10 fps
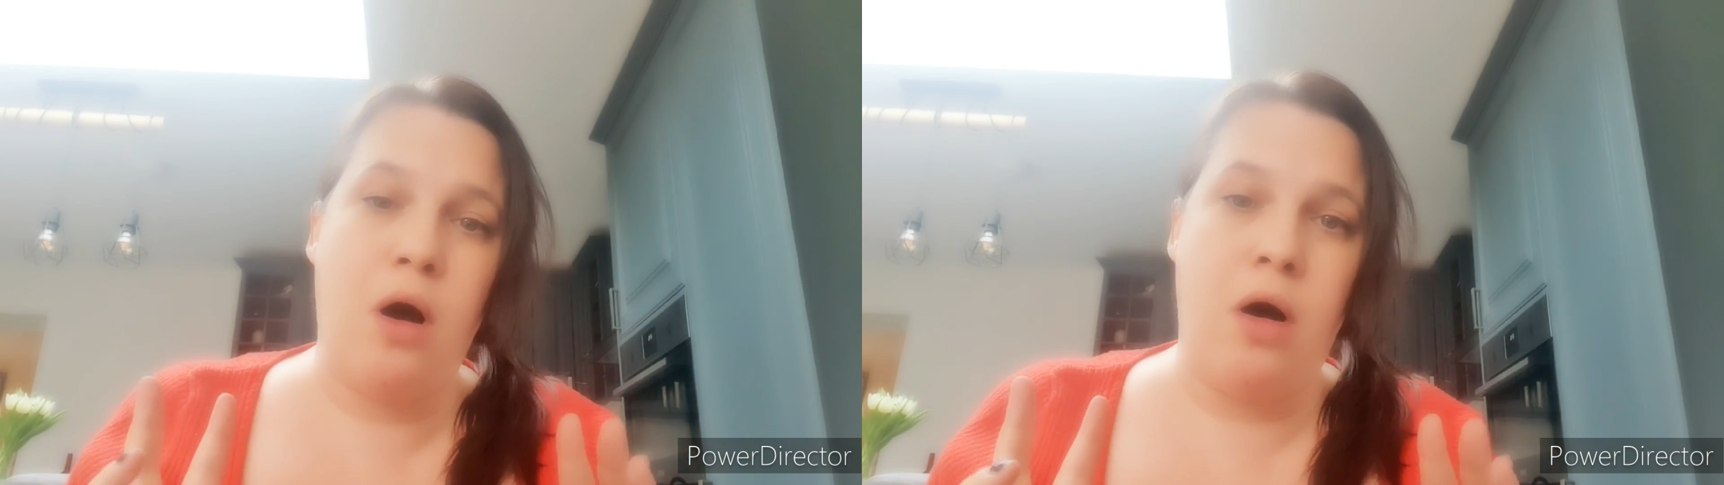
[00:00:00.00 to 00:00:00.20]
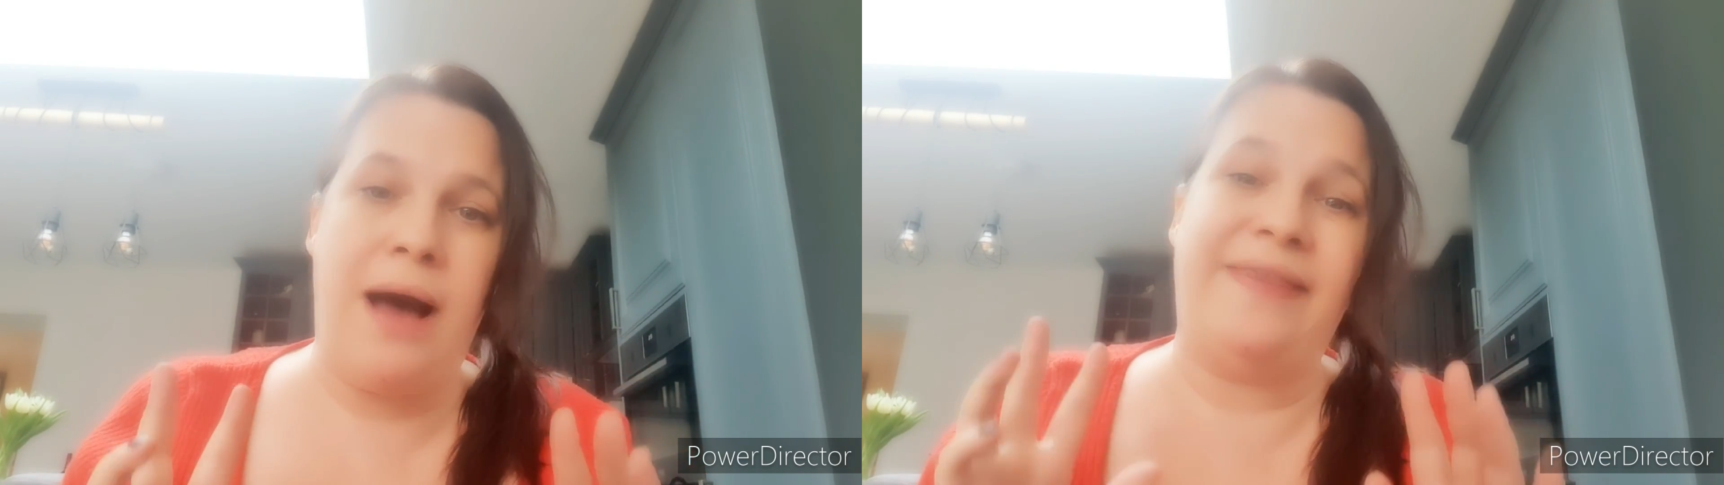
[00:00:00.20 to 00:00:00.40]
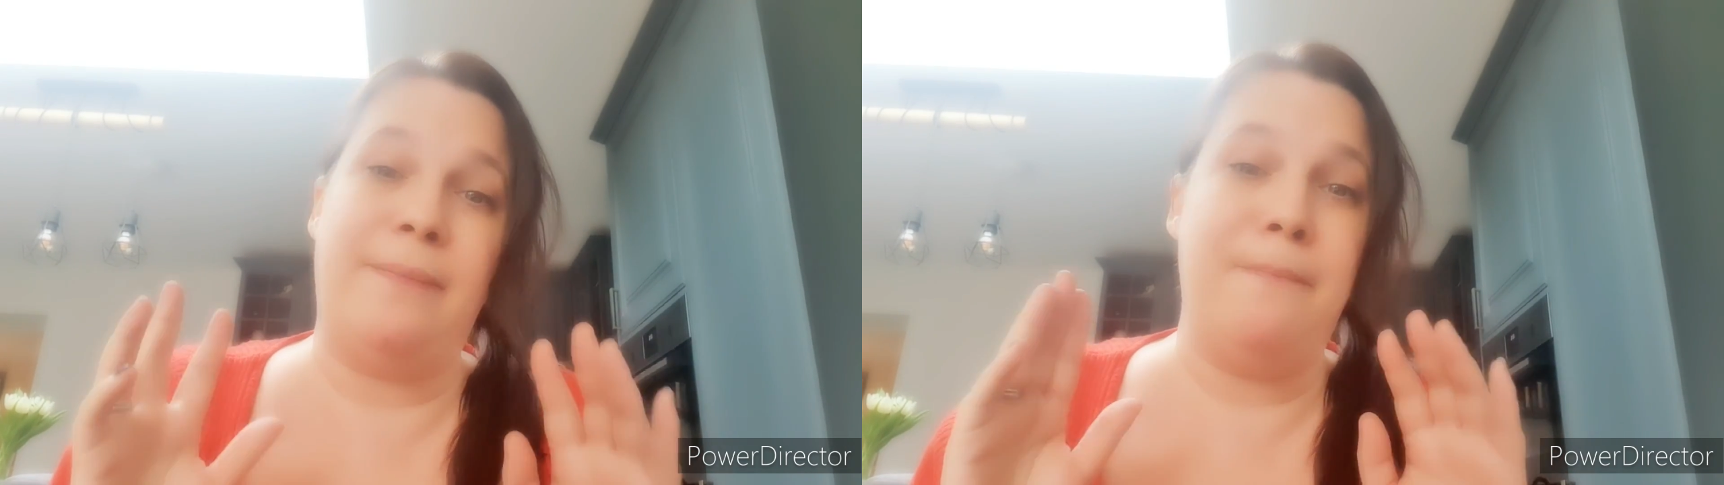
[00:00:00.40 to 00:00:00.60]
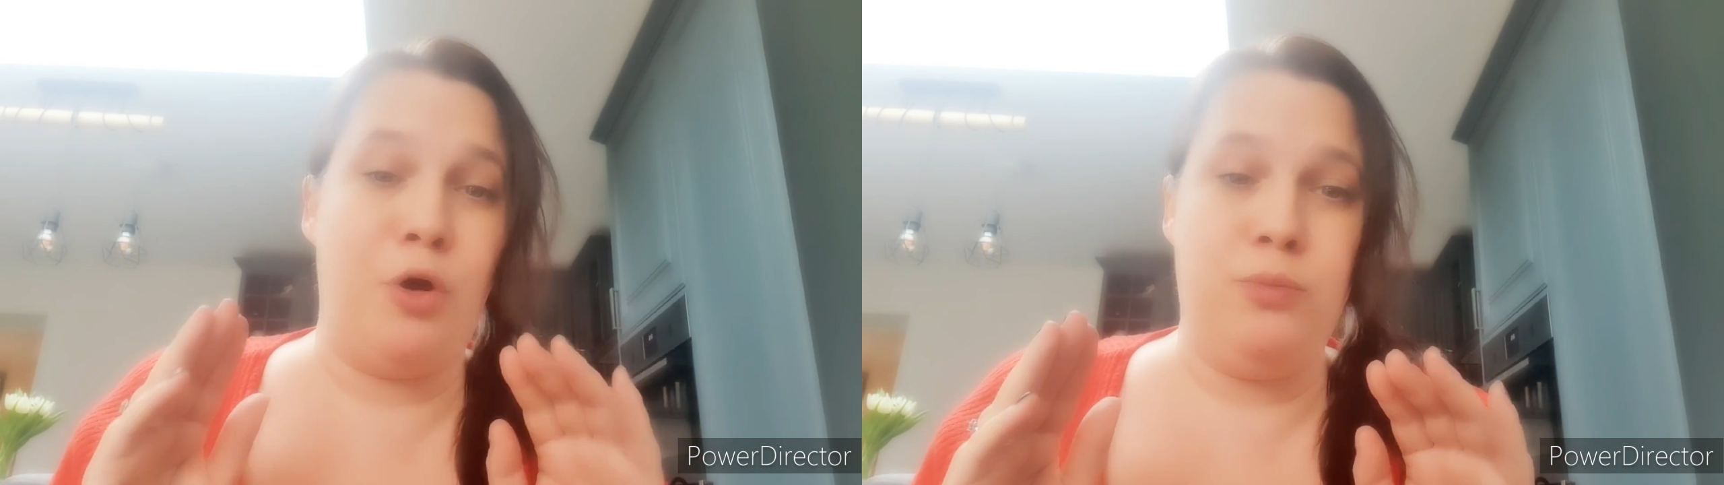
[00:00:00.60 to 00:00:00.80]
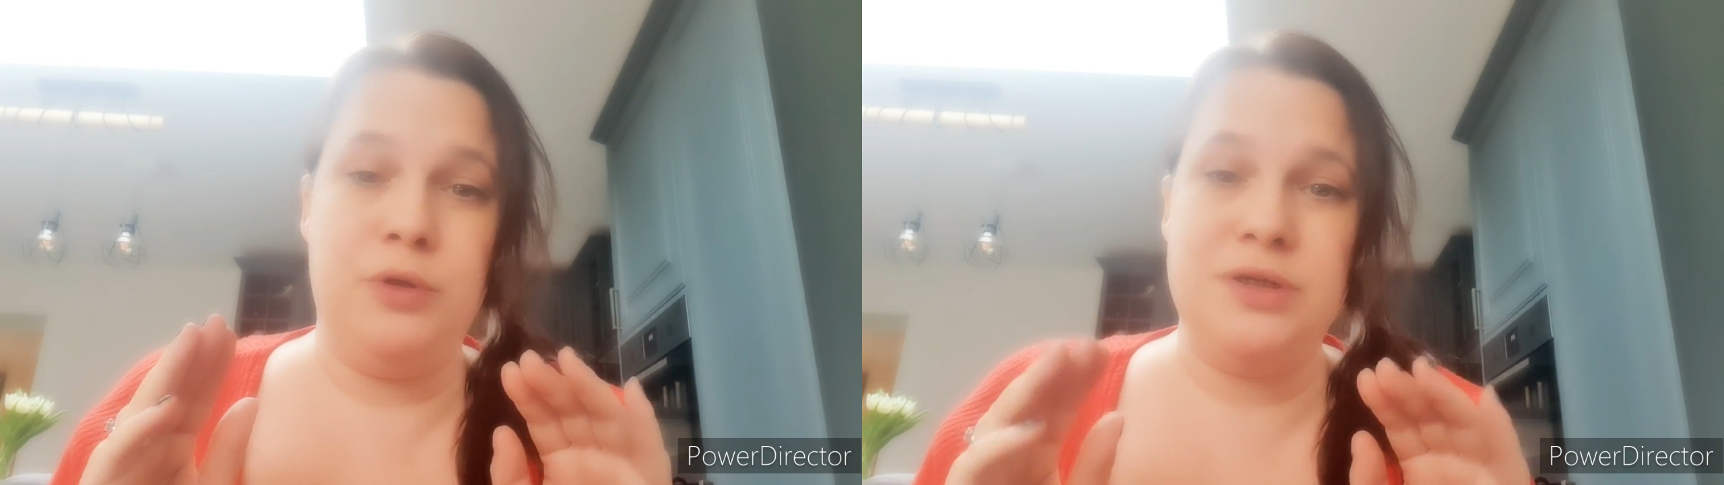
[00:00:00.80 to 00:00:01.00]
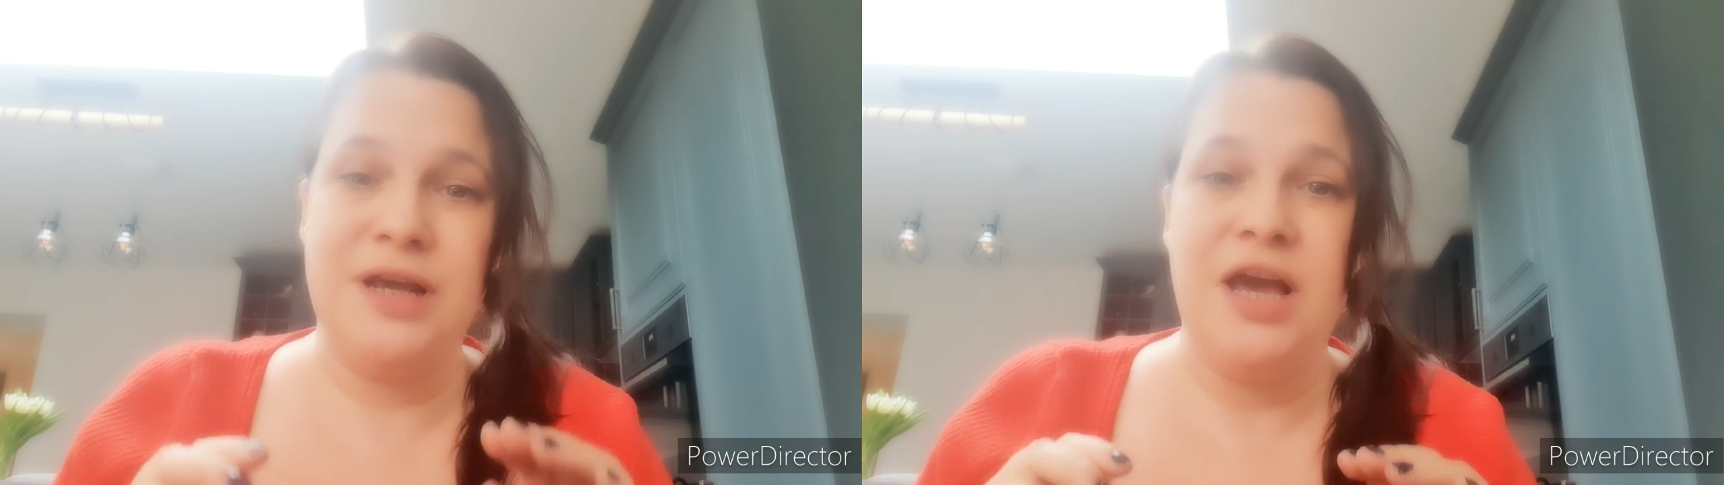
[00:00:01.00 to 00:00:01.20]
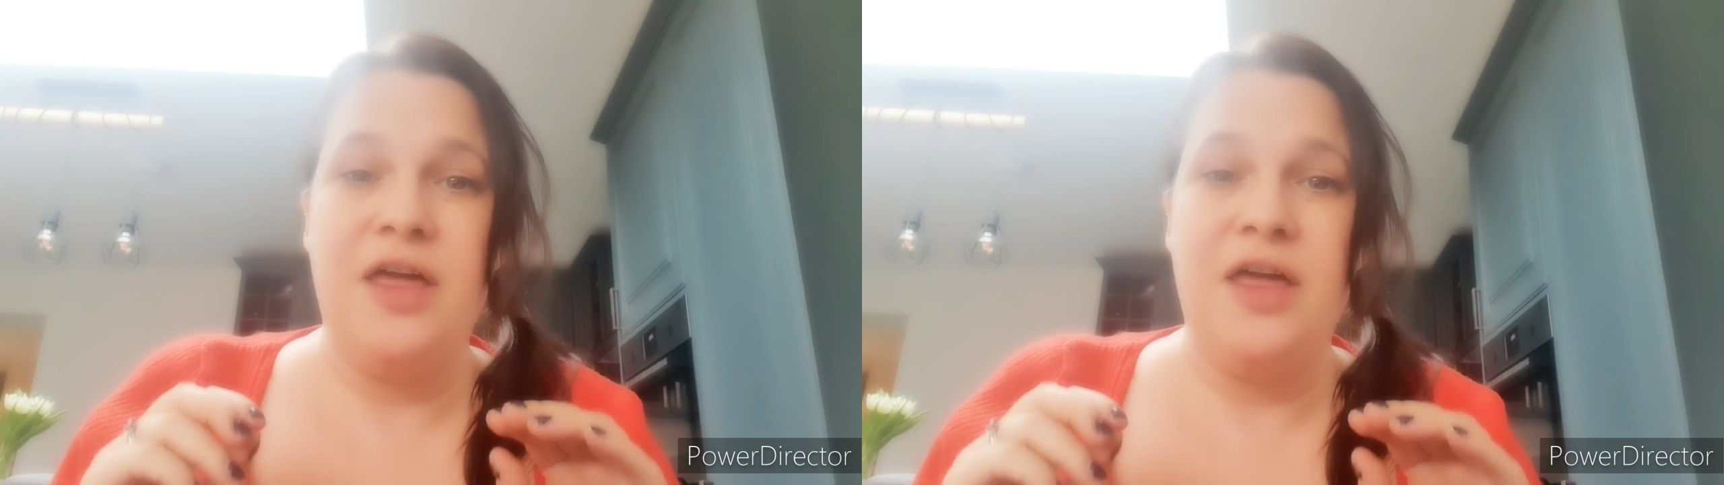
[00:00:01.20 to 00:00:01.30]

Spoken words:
are at the moment,